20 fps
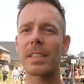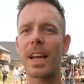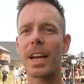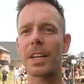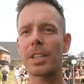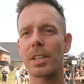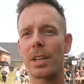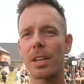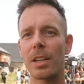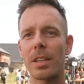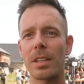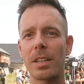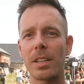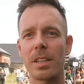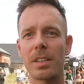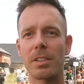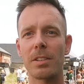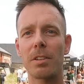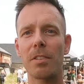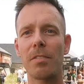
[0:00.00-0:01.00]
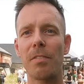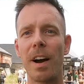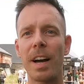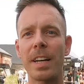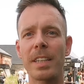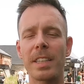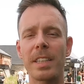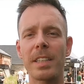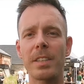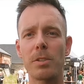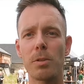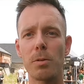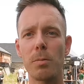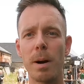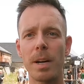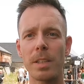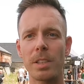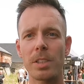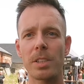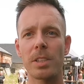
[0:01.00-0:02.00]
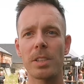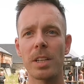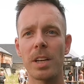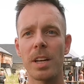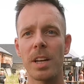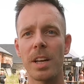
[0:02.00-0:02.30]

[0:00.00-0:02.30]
natural, not fighting too much,